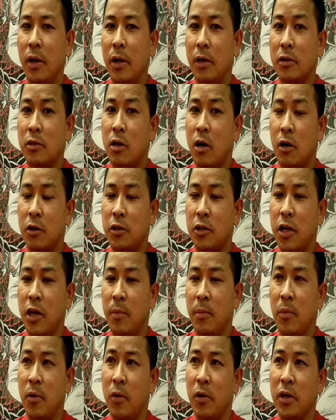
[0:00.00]

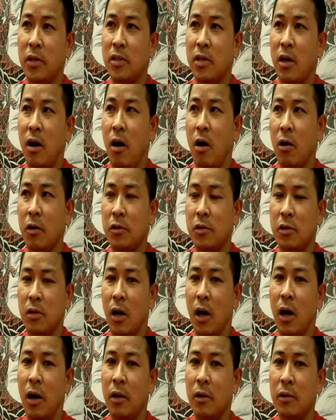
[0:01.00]
Kajukenbo is a hard
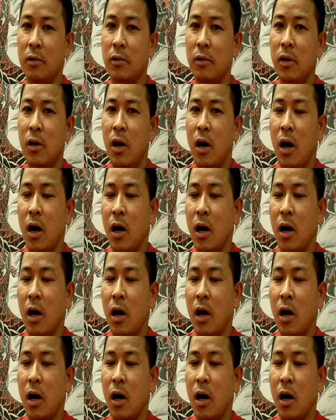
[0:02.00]
style,